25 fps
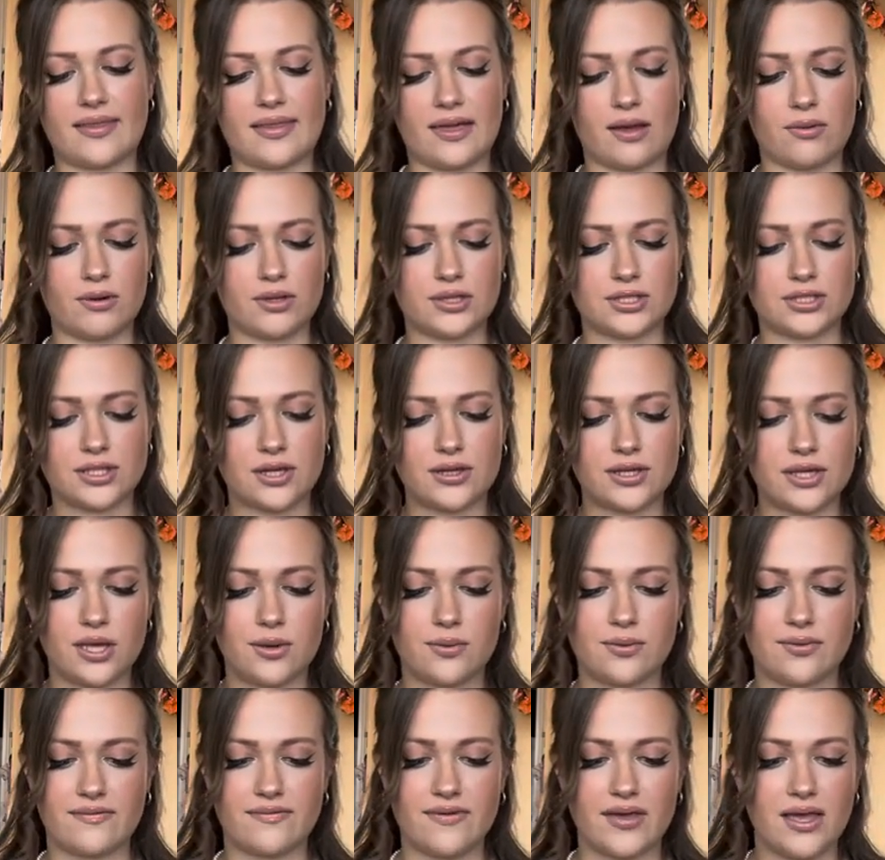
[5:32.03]
That looks so cute
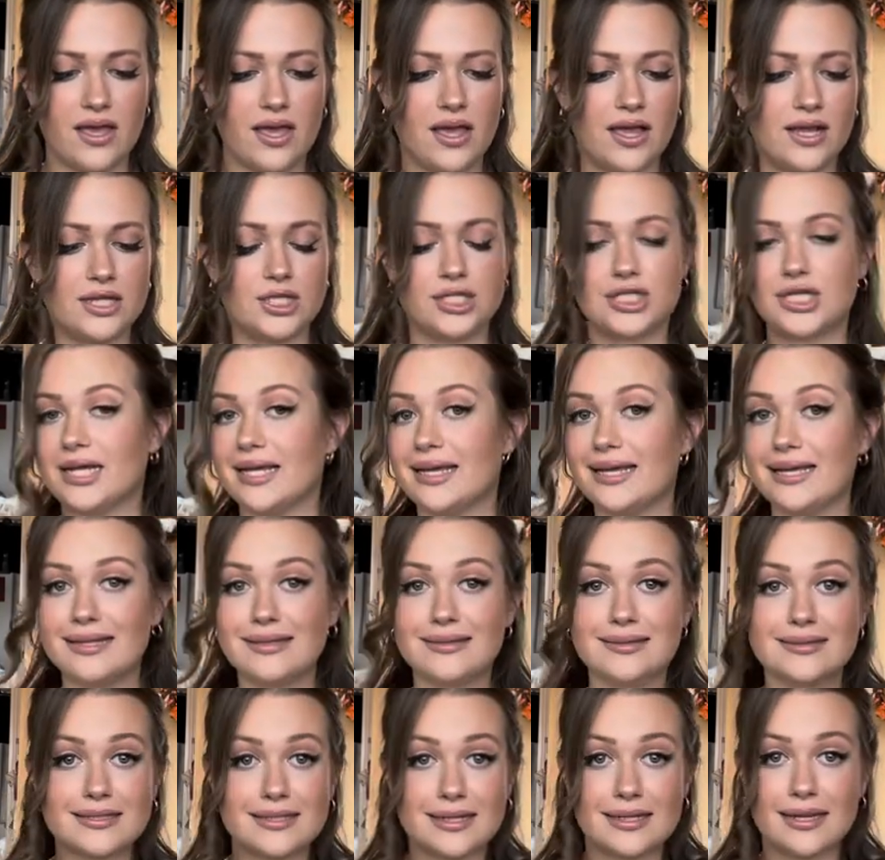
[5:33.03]
with
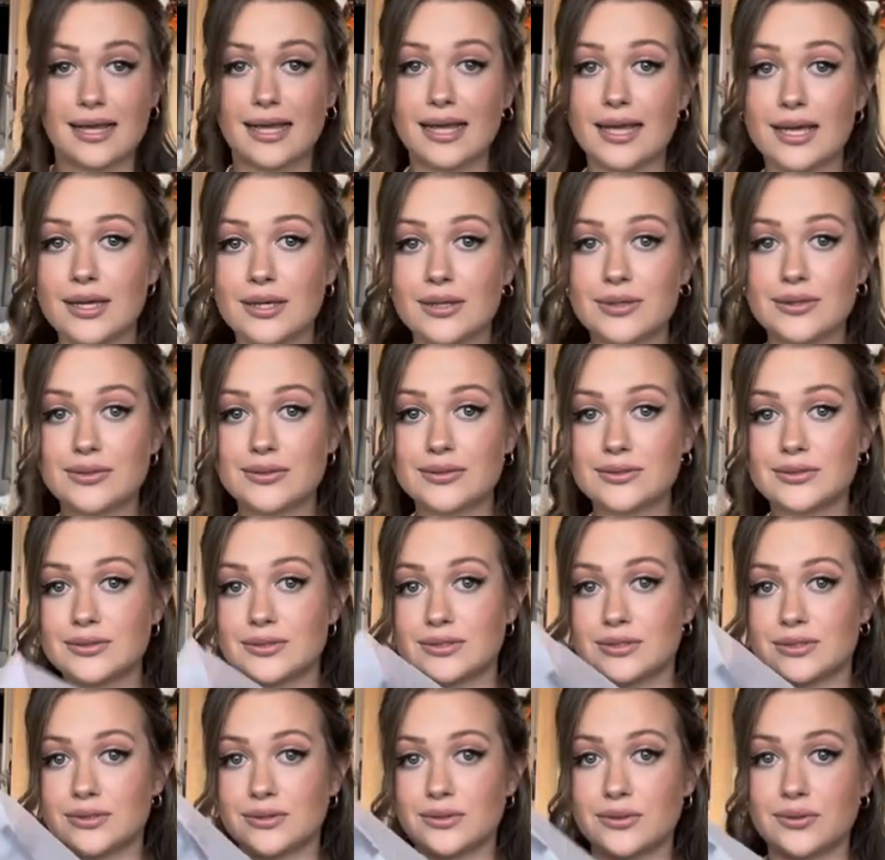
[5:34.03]
jeans and
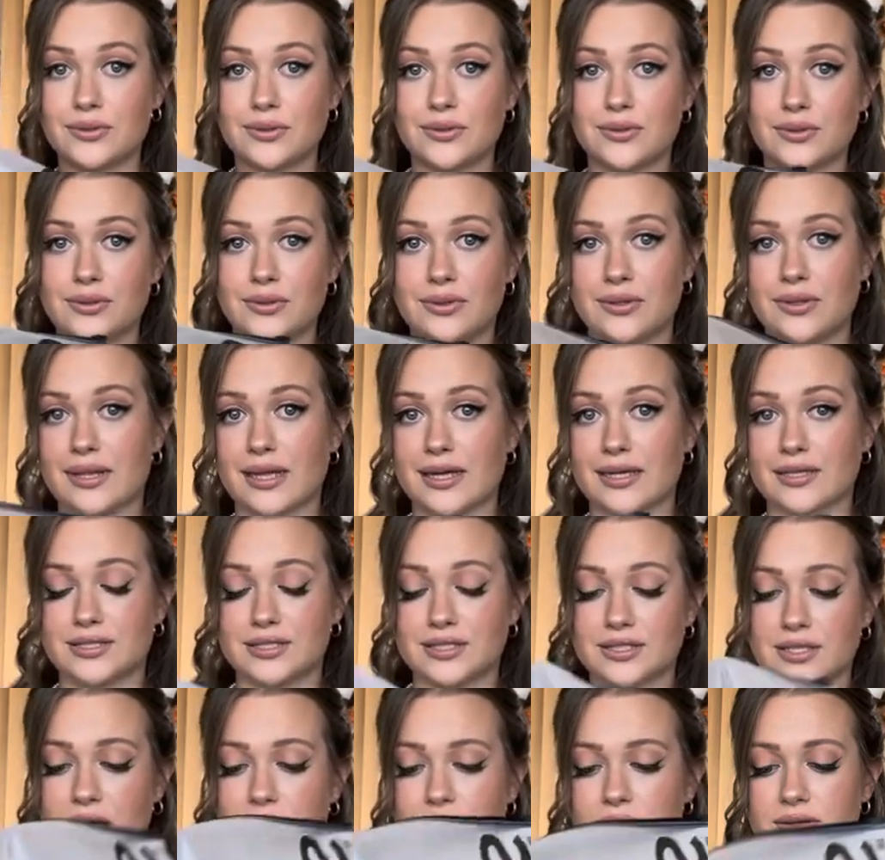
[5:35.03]
heels or like a
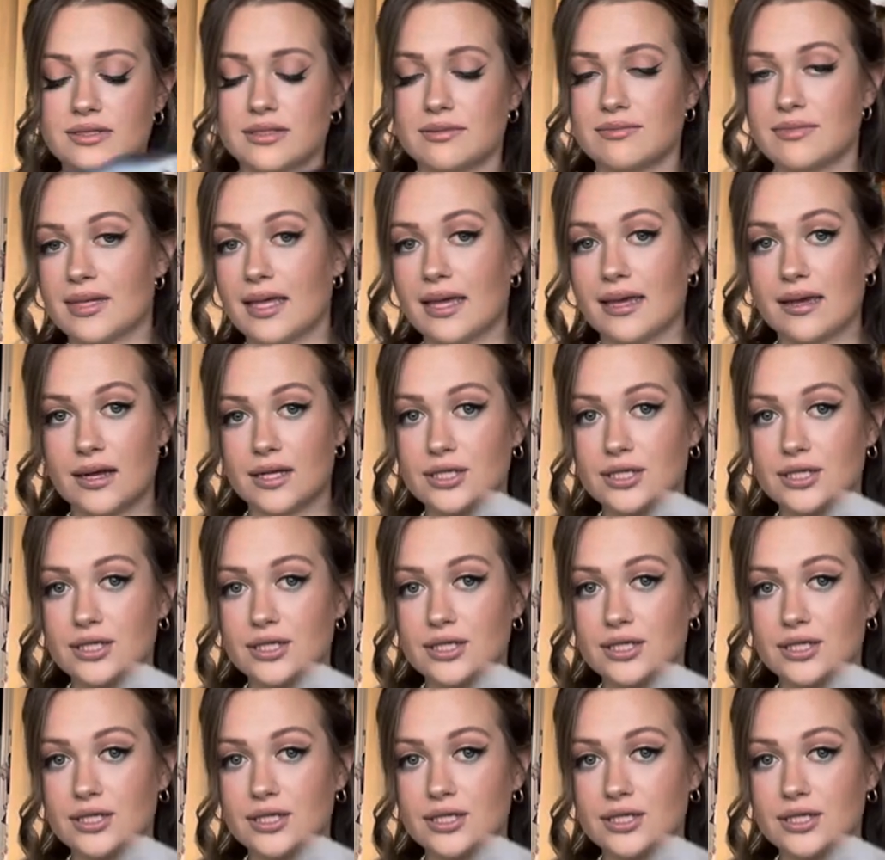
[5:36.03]
skirt or something.